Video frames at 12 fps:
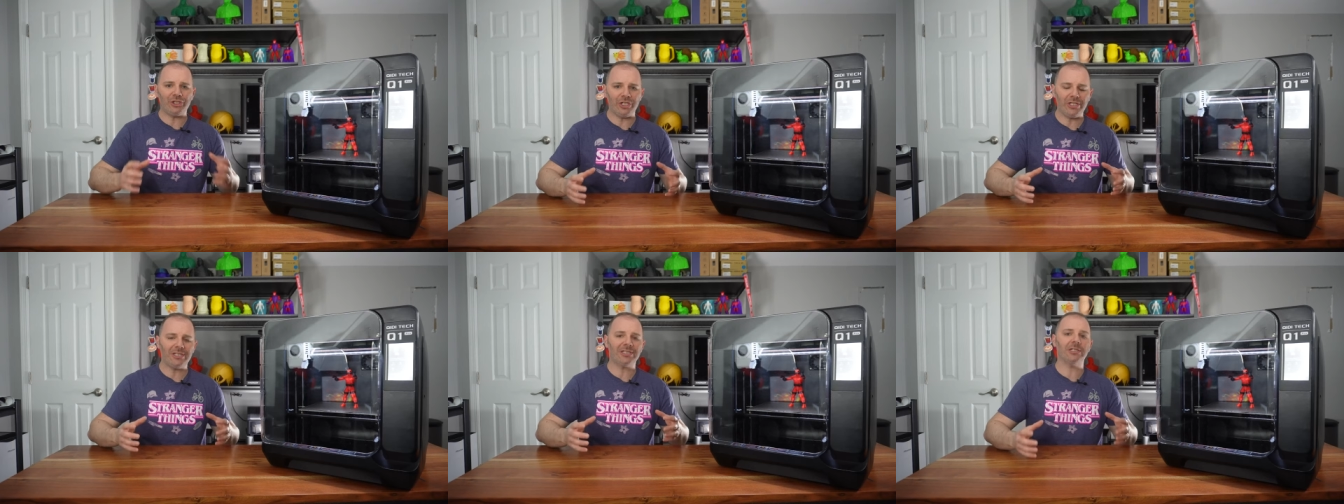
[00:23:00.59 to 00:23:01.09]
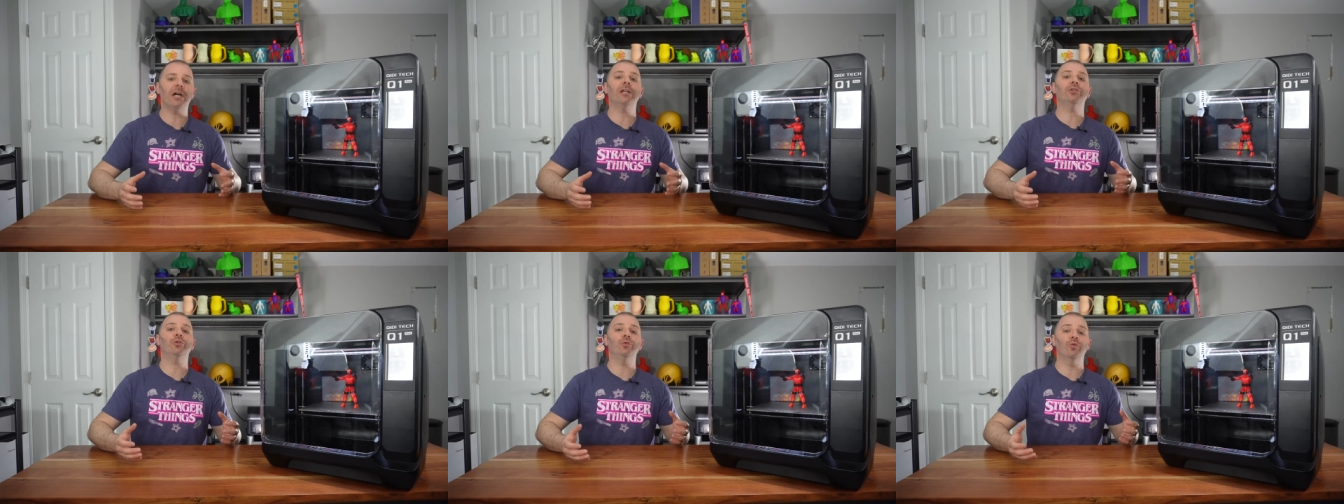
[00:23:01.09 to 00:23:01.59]
Qidi
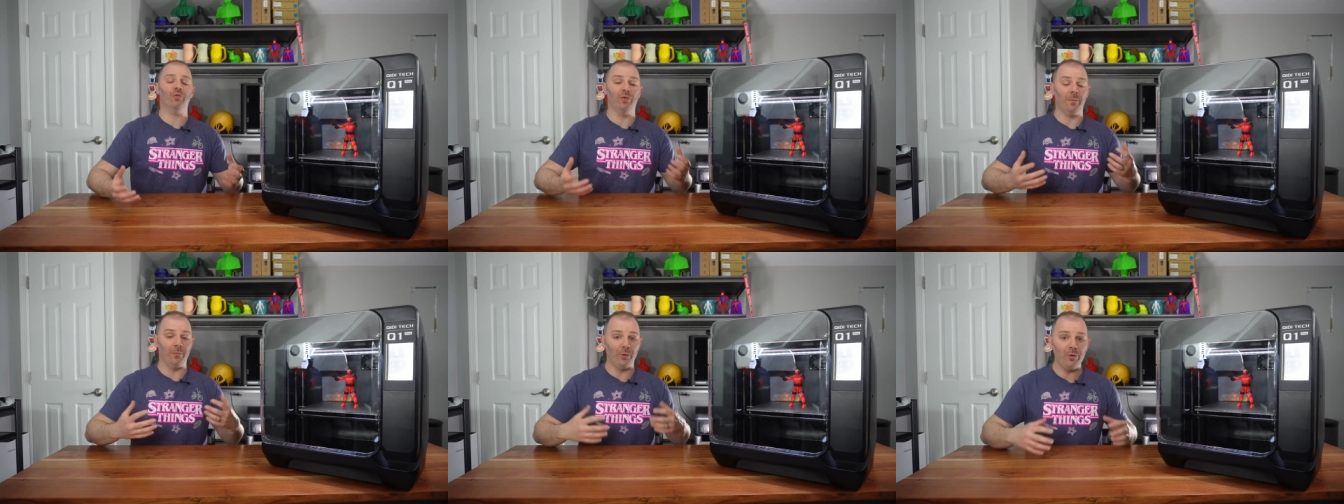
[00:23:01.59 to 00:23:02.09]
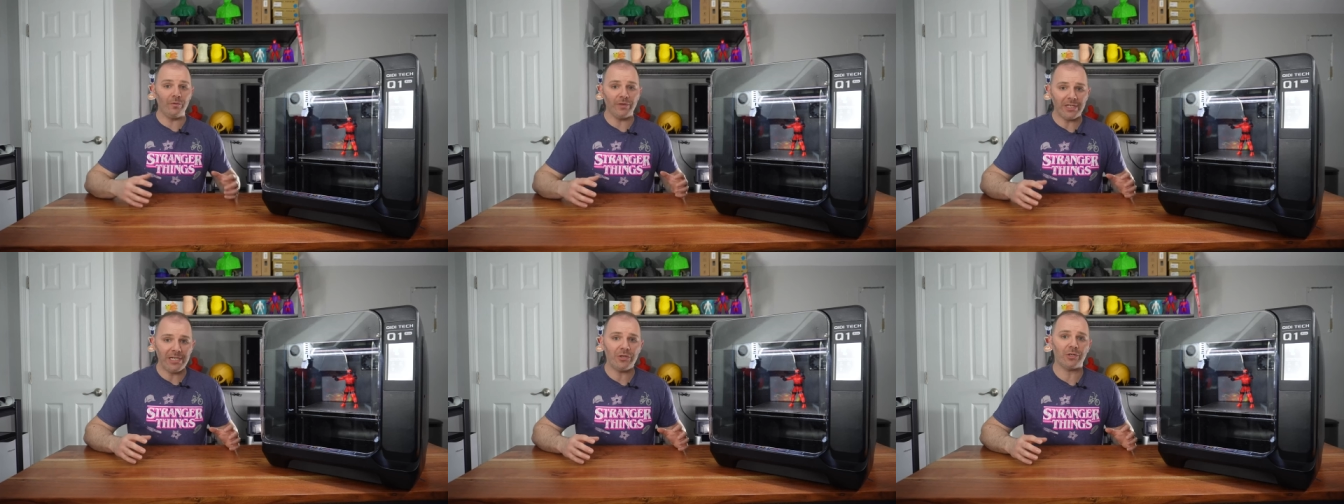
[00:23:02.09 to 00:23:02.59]
decided to remove
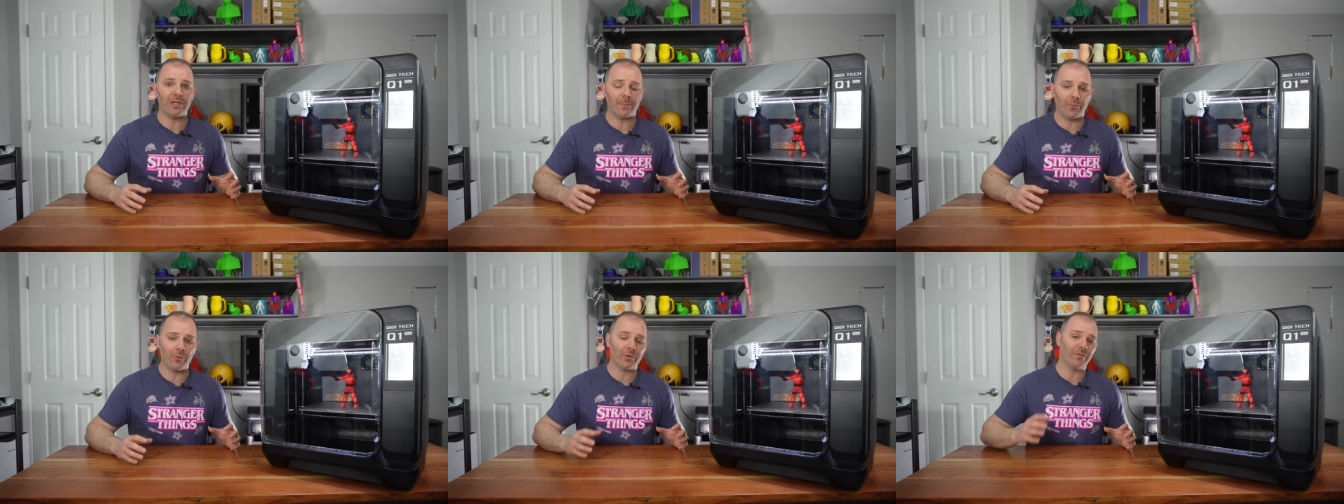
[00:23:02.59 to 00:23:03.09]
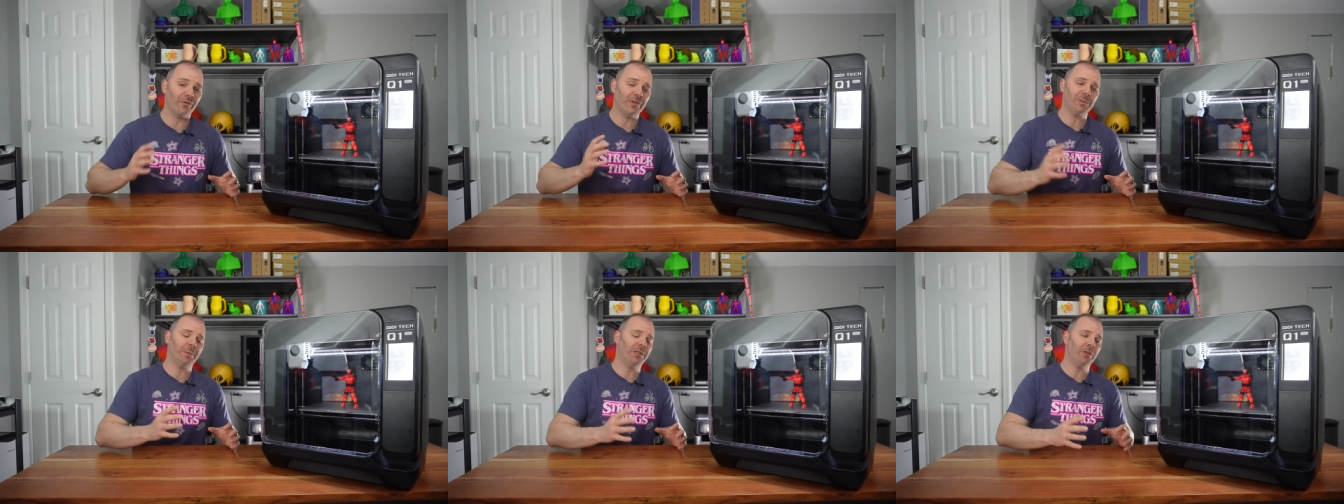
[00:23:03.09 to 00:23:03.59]
the Ethernet port for
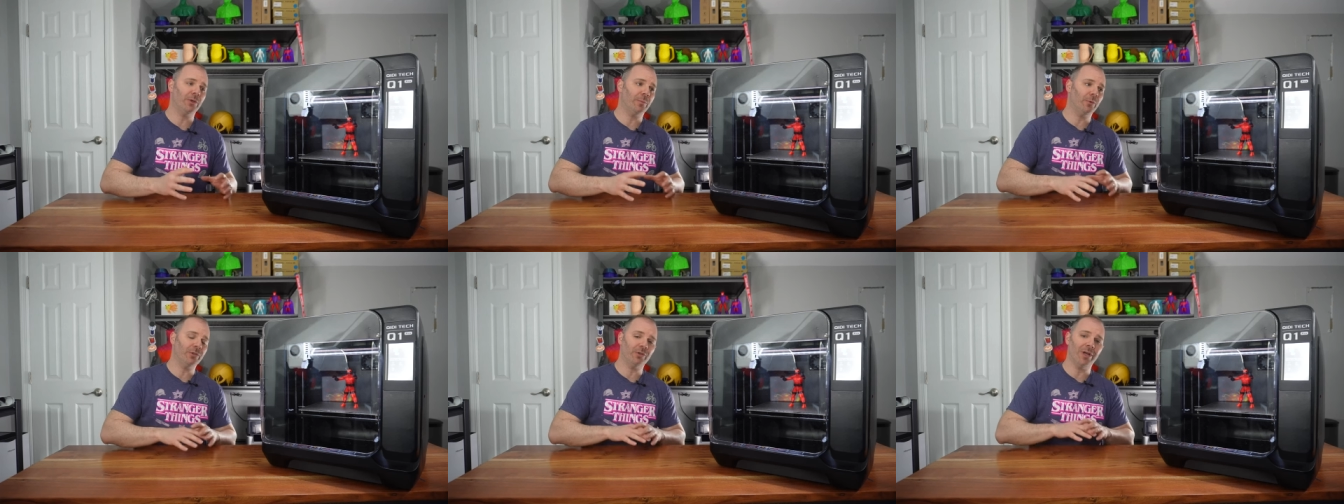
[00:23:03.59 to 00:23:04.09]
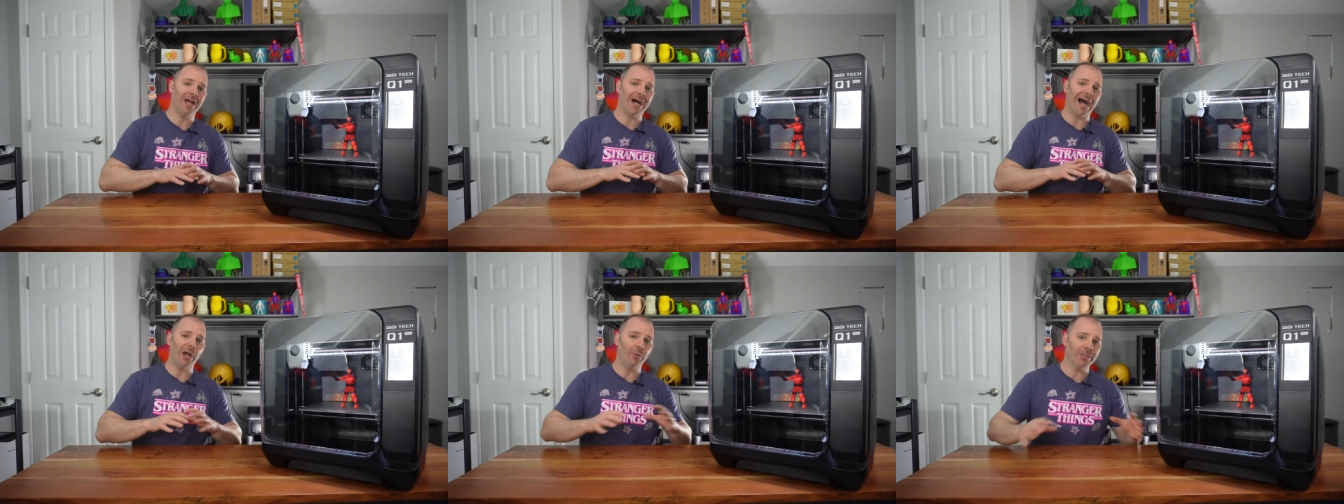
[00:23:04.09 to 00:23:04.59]
this particular printer,
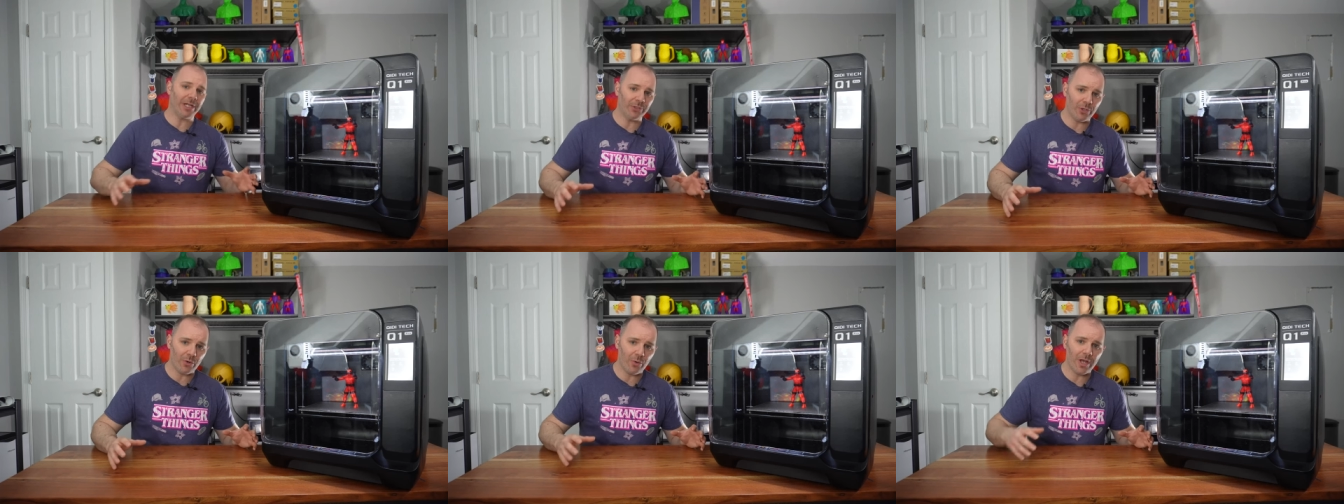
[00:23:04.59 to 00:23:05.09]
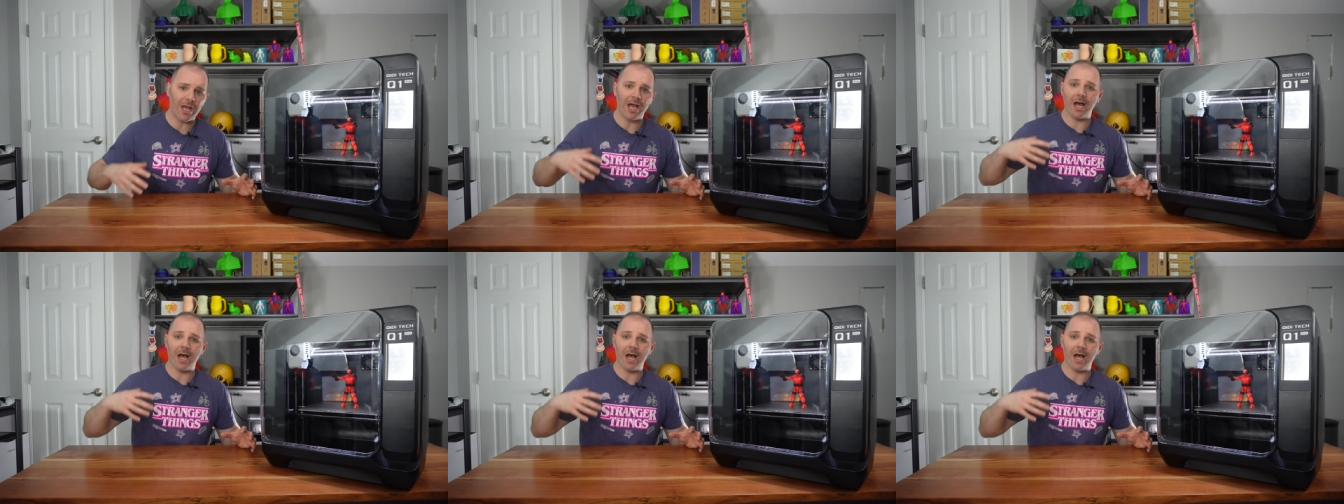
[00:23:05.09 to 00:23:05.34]
I will not know.